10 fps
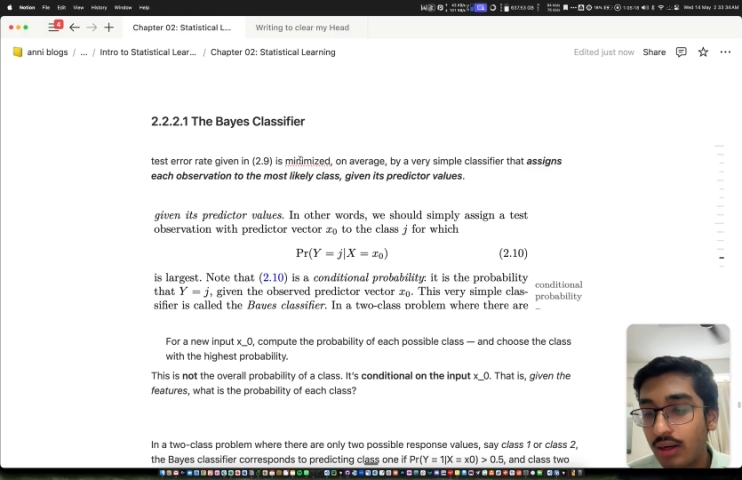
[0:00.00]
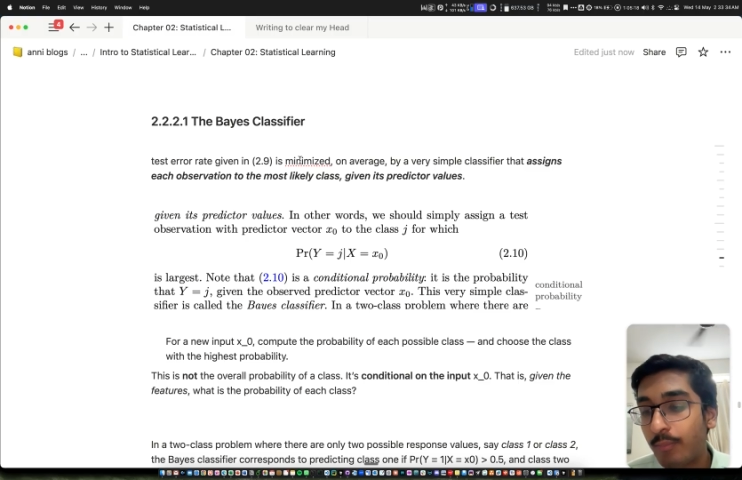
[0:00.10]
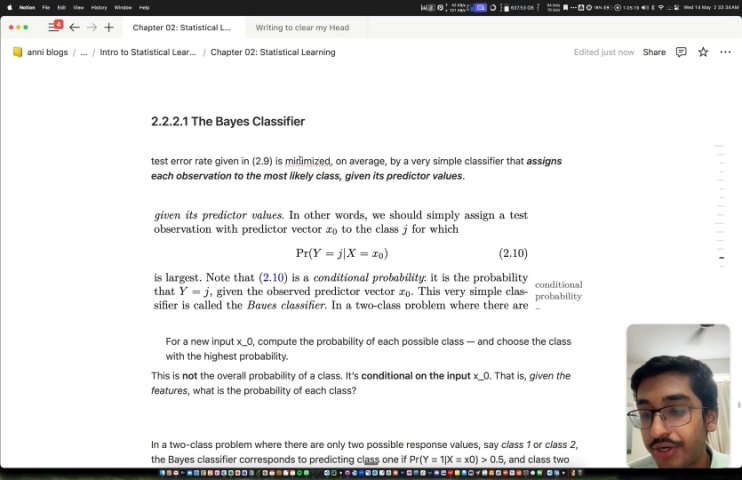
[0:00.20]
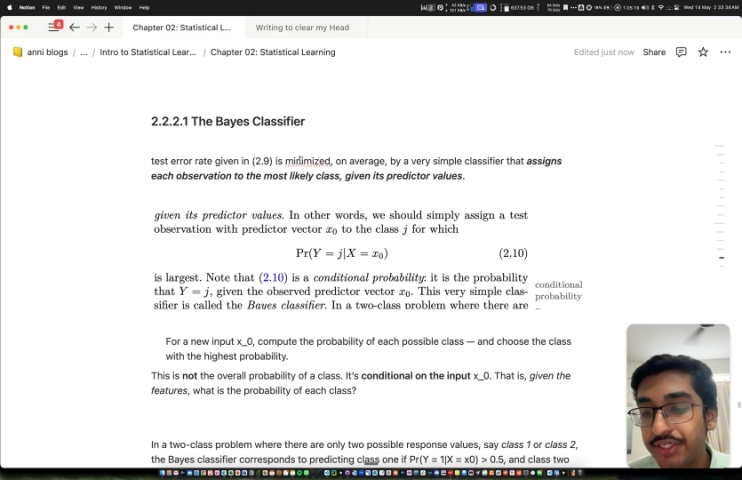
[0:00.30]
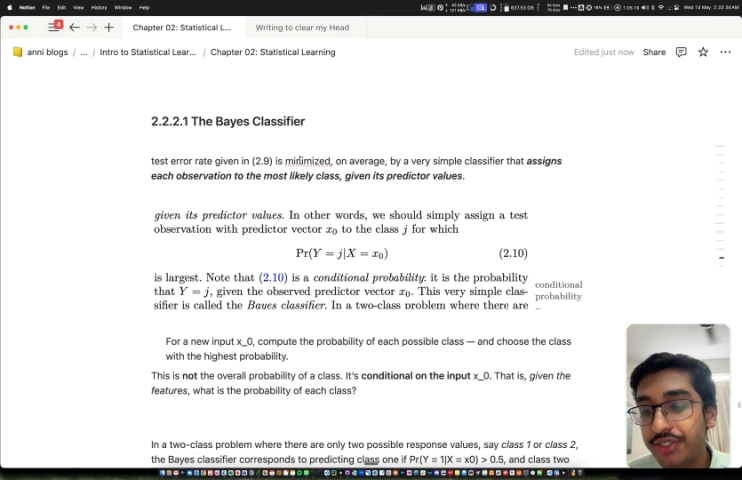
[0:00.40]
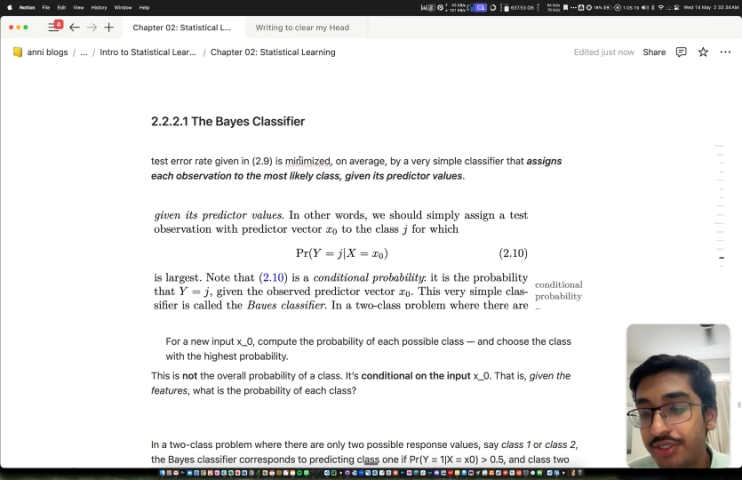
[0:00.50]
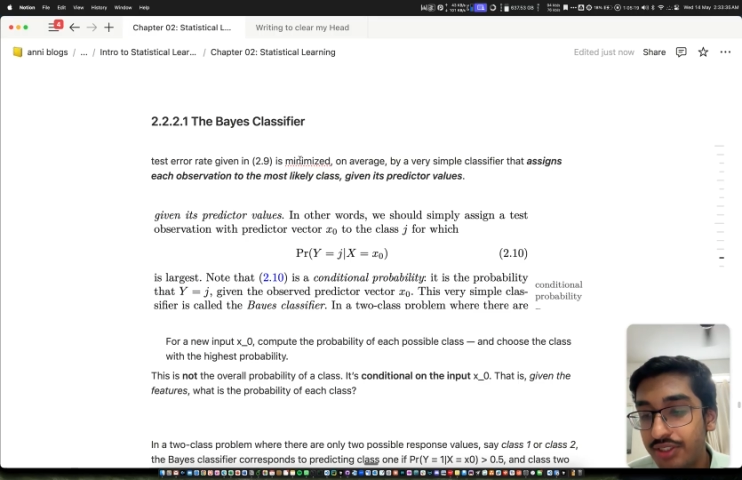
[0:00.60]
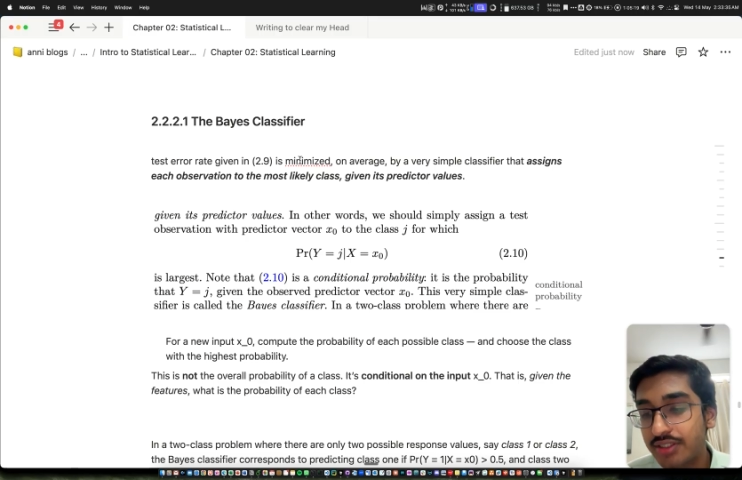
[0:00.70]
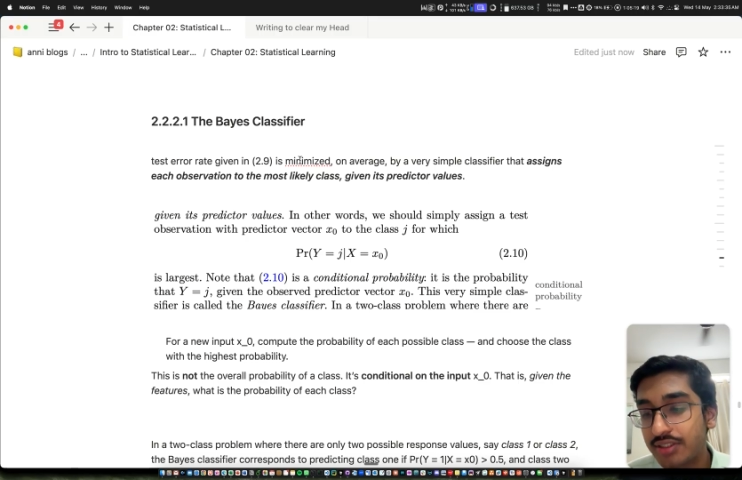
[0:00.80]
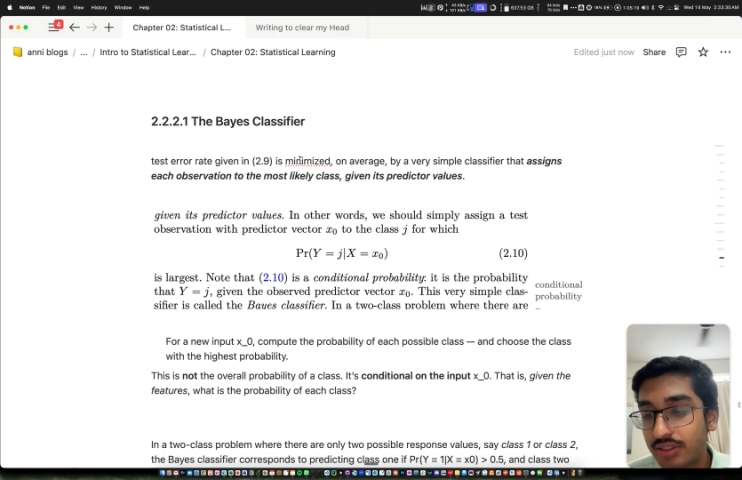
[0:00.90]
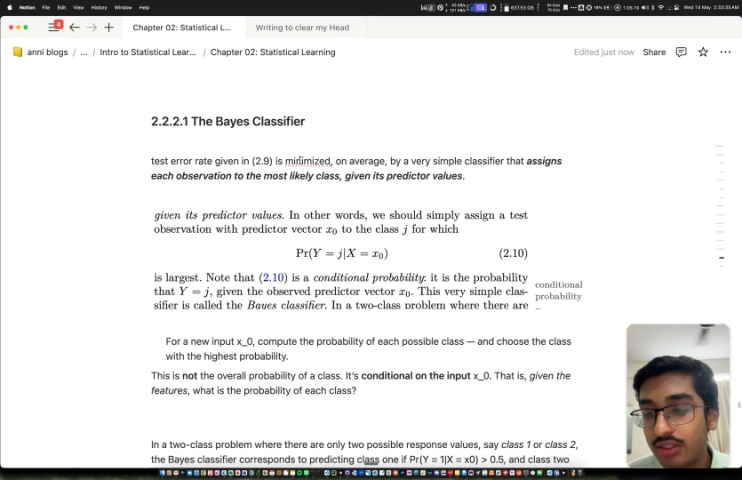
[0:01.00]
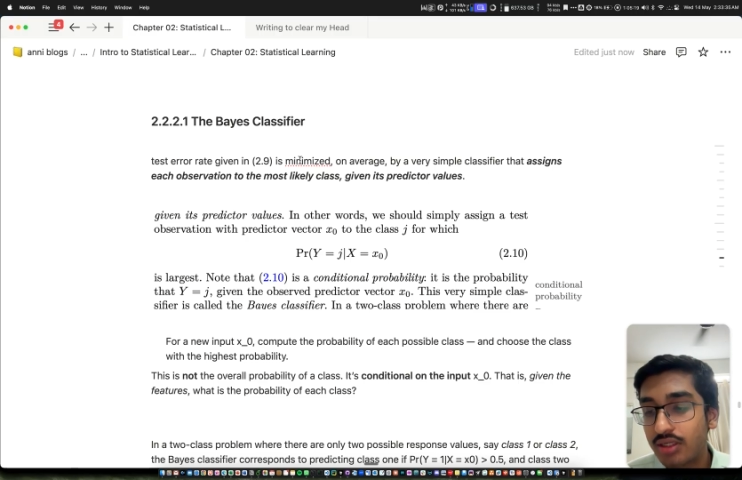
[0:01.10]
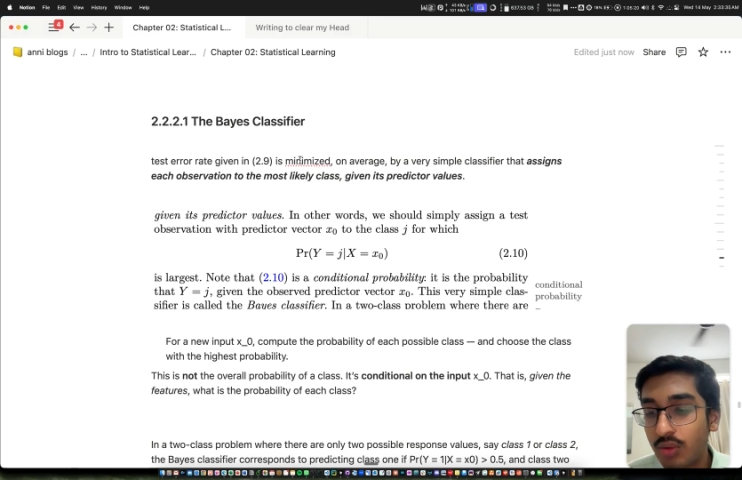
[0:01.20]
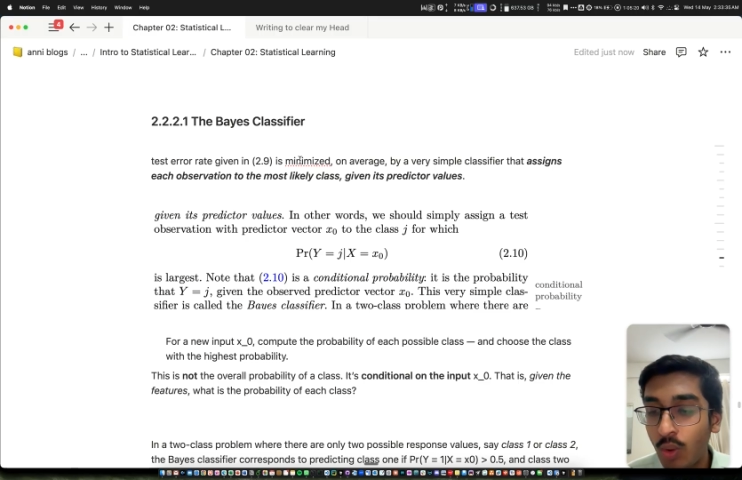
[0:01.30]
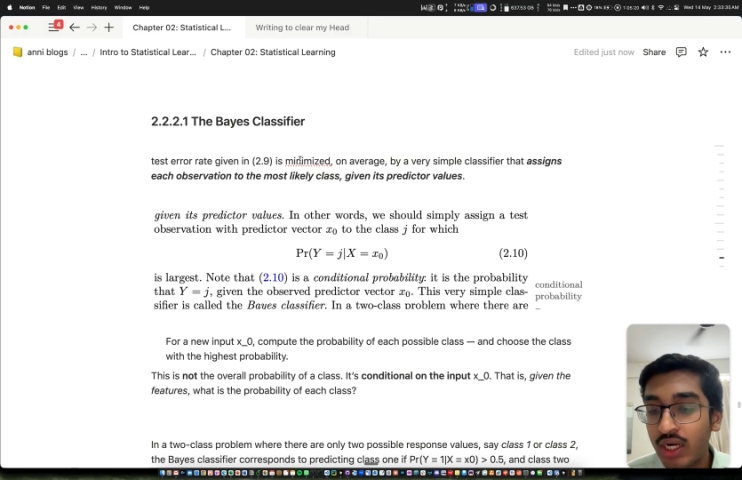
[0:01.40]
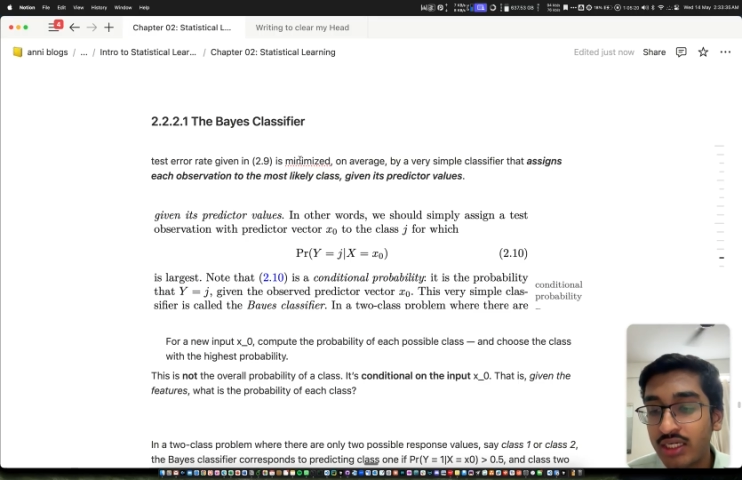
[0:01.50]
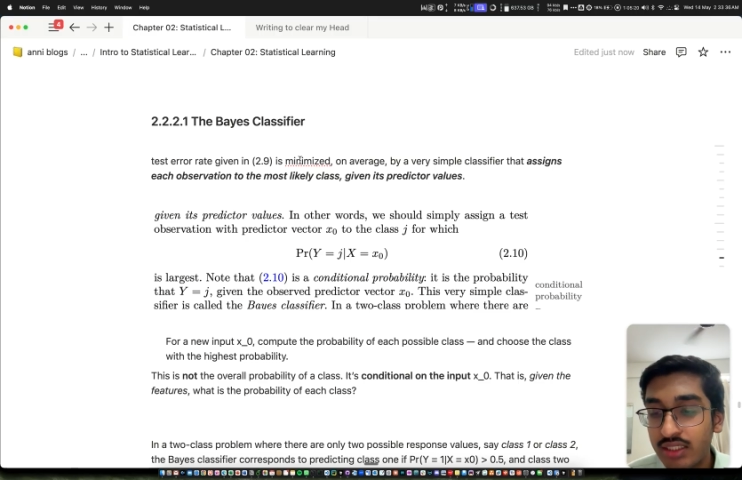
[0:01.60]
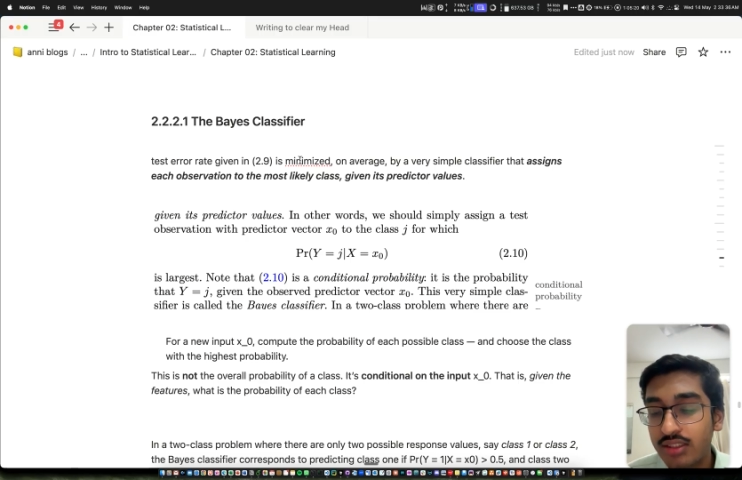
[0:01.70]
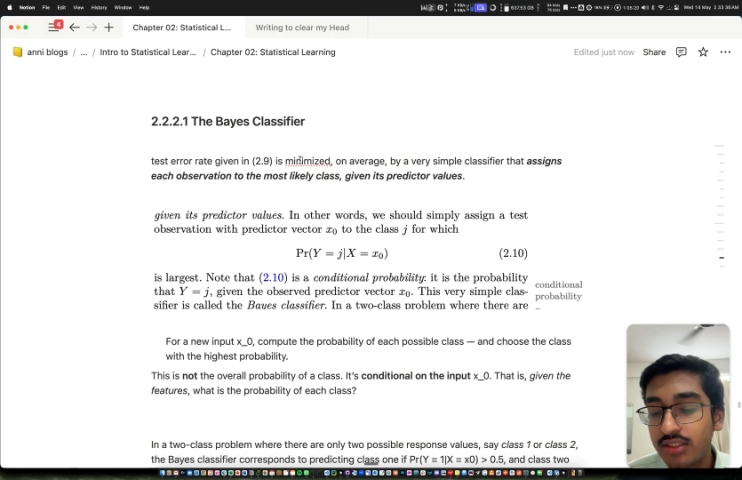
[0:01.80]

0.1